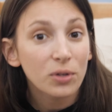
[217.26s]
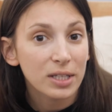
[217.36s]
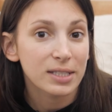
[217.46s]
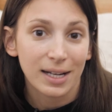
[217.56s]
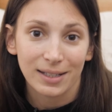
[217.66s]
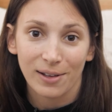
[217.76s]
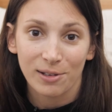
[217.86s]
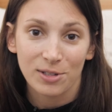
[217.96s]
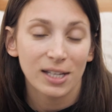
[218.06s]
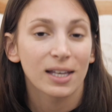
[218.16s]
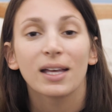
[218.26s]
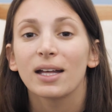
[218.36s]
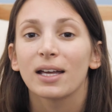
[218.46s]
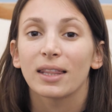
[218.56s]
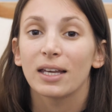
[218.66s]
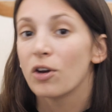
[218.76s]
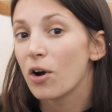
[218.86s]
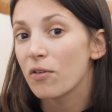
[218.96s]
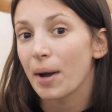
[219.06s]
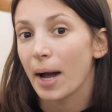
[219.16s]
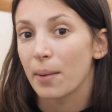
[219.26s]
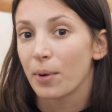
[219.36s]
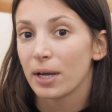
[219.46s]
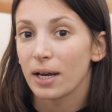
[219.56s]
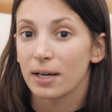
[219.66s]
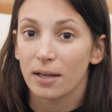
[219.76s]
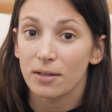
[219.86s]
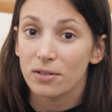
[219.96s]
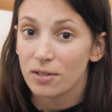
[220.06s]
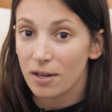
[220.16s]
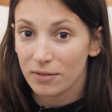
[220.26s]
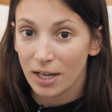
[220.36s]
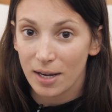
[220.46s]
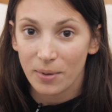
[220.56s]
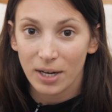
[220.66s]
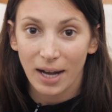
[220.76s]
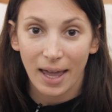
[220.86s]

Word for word: cooling technology, the Nova Hybrid, another soft hybrid,